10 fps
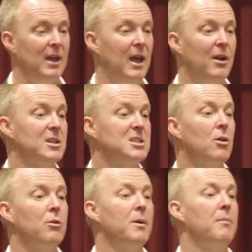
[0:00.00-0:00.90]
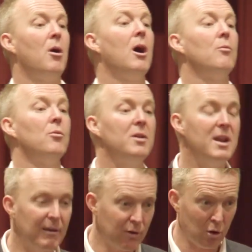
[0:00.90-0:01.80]
And I tell the people, I will
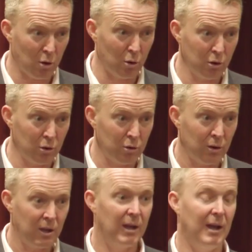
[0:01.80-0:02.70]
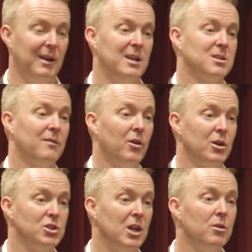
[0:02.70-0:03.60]
never call you unless I've got
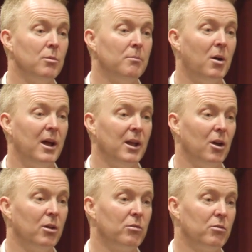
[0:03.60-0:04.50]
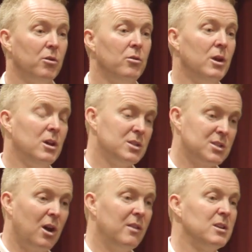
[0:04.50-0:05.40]
a genuine buyer to go through.
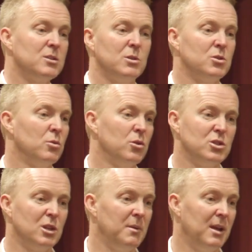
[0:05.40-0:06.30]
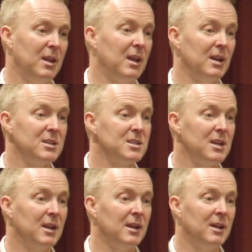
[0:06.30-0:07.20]
Sign this, which will usually be a year
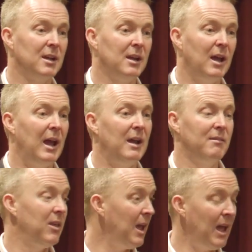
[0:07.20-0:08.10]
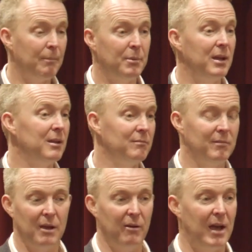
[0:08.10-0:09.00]
listing. And they're happy,
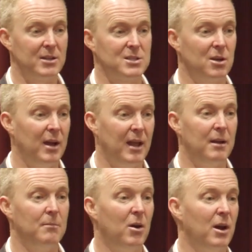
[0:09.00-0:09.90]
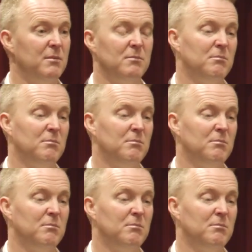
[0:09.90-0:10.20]
they're out of sight, out of mind.